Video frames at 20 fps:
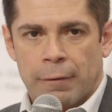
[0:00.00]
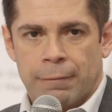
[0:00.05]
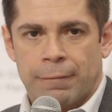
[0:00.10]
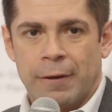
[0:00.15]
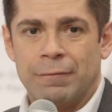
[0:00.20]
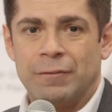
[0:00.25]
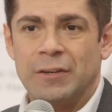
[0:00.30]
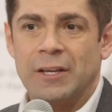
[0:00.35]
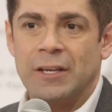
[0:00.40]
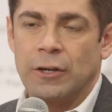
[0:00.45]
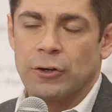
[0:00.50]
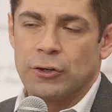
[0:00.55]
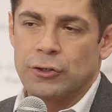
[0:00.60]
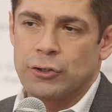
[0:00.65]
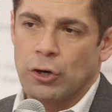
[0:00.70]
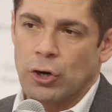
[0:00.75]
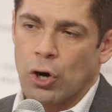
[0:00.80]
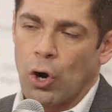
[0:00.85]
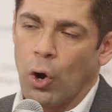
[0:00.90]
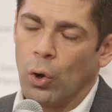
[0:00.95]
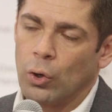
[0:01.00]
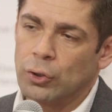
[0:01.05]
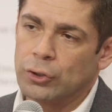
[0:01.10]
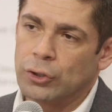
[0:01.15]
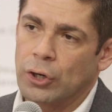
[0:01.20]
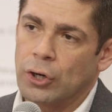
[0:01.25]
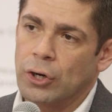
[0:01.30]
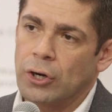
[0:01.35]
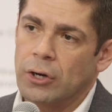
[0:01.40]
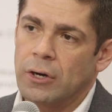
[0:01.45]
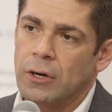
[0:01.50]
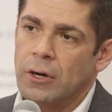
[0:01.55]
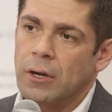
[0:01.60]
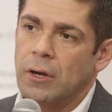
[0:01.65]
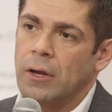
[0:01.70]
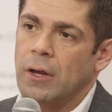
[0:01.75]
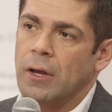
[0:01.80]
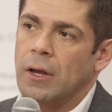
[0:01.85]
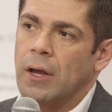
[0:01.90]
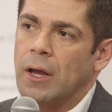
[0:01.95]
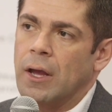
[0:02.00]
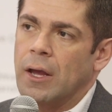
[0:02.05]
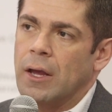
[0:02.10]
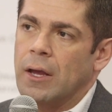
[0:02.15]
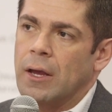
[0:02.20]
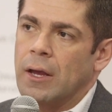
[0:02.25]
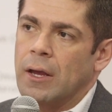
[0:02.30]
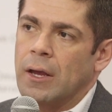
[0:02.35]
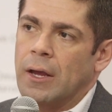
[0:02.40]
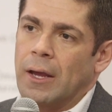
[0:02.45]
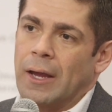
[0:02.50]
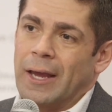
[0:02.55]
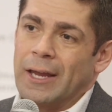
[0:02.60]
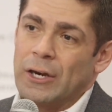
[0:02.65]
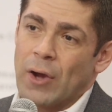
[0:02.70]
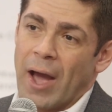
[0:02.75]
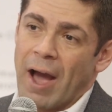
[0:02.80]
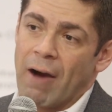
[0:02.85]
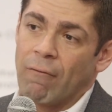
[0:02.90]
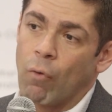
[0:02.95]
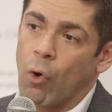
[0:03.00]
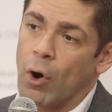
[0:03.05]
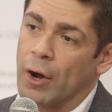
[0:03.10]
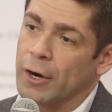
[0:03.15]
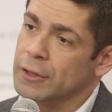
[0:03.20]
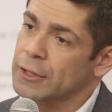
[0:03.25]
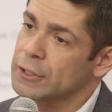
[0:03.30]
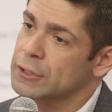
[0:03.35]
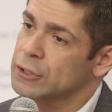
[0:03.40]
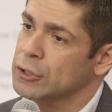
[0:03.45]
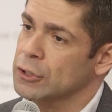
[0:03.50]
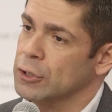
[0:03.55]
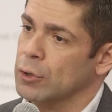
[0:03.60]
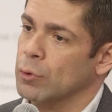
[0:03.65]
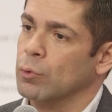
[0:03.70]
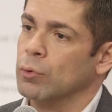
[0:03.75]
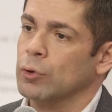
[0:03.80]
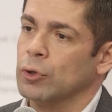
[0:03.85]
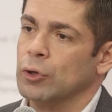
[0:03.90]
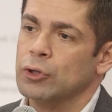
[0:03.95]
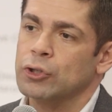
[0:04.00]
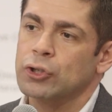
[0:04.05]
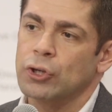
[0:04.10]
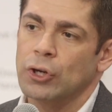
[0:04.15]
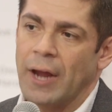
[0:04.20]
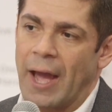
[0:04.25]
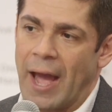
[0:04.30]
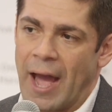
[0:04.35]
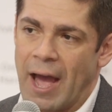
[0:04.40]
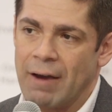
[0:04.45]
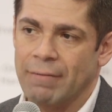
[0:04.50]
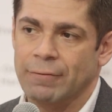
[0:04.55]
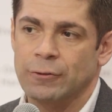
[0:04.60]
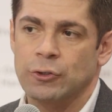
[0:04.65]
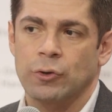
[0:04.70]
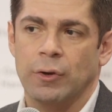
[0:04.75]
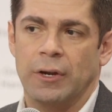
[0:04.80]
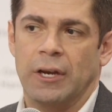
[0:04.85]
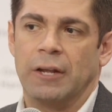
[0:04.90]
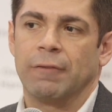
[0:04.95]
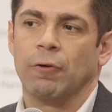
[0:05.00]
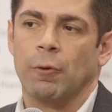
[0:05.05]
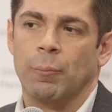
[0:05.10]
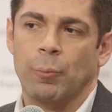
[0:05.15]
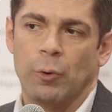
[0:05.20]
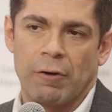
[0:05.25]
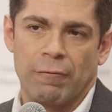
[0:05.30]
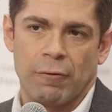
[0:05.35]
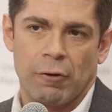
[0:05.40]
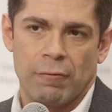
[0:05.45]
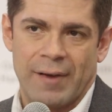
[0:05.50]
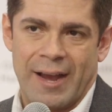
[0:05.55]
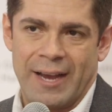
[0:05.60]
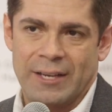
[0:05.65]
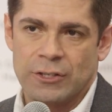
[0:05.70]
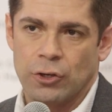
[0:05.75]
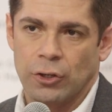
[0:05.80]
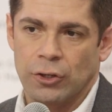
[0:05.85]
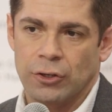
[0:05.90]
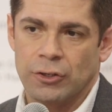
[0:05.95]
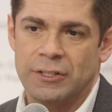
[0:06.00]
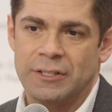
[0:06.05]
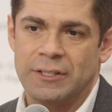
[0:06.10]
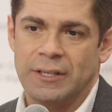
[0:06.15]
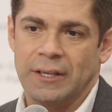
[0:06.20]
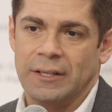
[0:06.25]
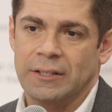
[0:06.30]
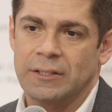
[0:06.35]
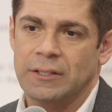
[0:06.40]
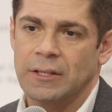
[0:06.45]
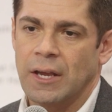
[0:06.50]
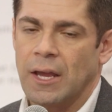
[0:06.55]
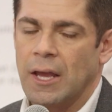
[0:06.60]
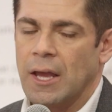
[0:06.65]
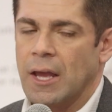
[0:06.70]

50 years or older and you have one of the two, you should have screening for peripheral vascular disease.